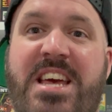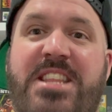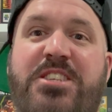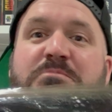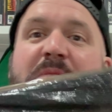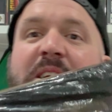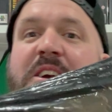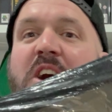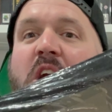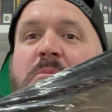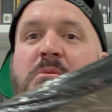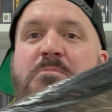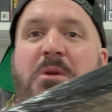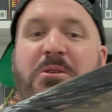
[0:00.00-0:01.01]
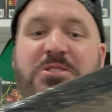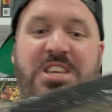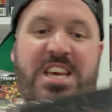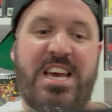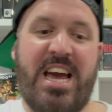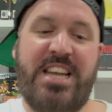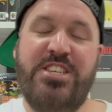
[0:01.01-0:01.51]
This big cardboard box
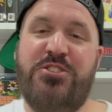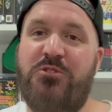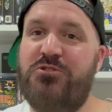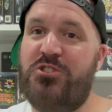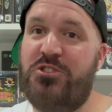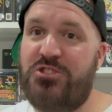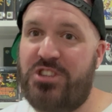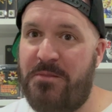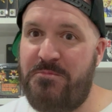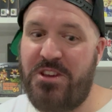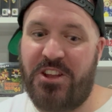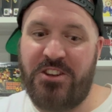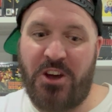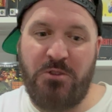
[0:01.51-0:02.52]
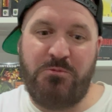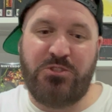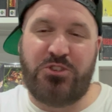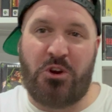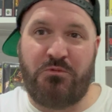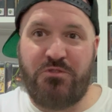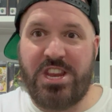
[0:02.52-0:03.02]
here. And he's also sent me a note, which
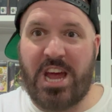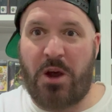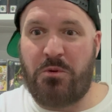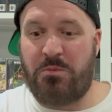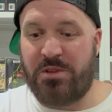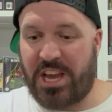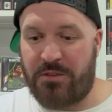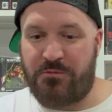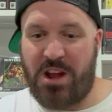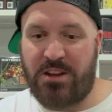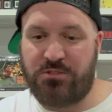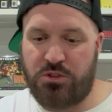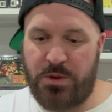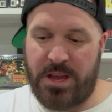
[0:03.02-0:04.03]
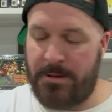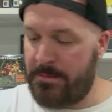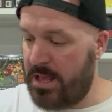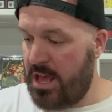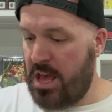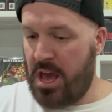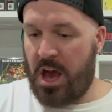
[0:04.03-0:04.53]
I'll read out when we get round to it.
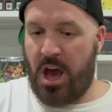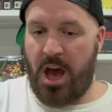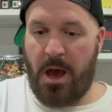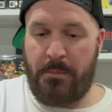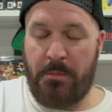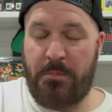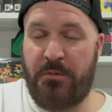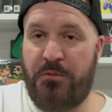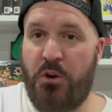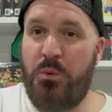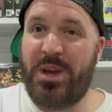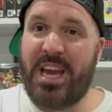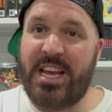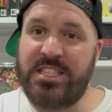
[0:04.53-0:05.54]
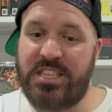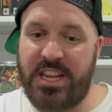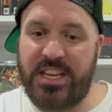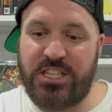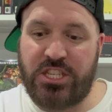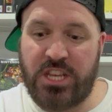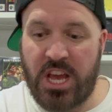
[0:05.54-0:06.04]
But before we get into
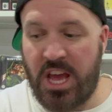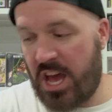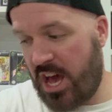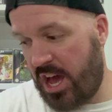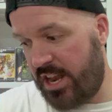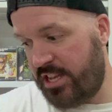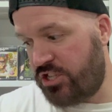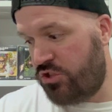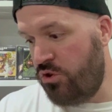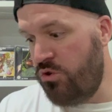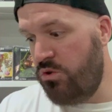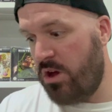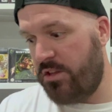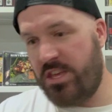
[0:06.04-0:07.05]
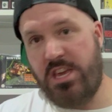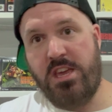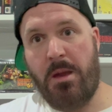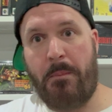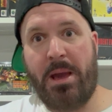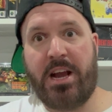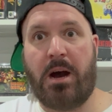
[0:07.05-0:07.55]
this, let's do the
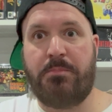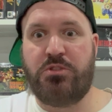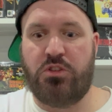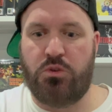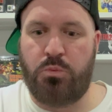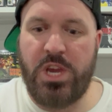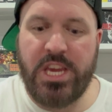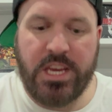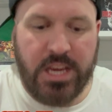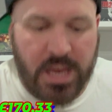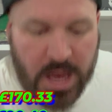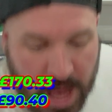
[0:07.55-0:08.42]
pickups of the week.